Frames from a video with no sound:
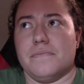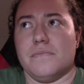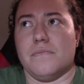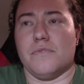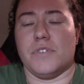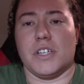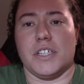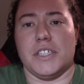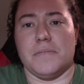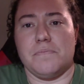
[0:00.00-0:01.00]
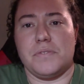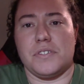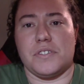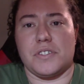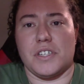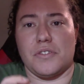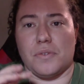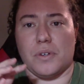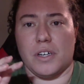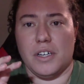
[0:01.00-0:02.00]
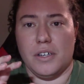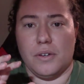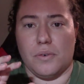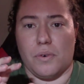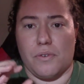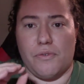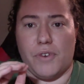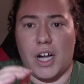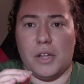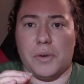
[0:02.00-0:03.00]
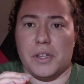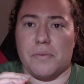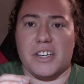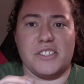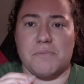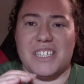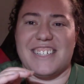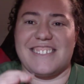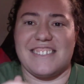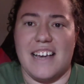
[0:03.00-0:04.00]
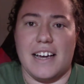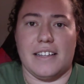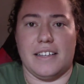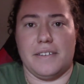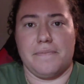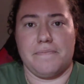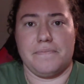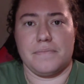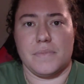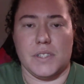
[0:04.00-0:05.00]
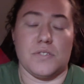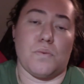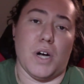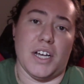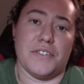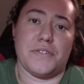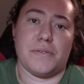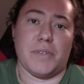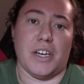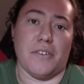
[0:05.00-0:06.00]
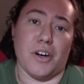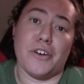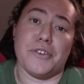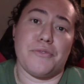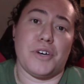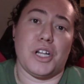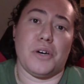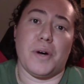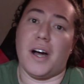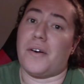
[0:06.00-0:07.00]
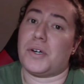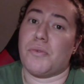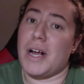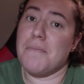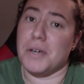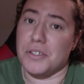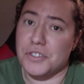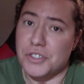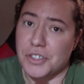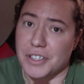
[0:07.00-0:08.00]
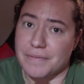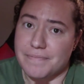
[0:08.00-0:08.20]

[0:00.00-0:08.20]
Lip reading: very succinct or following the recipe exactly. That's why it's kind of hard to follow our grandmother's cooking.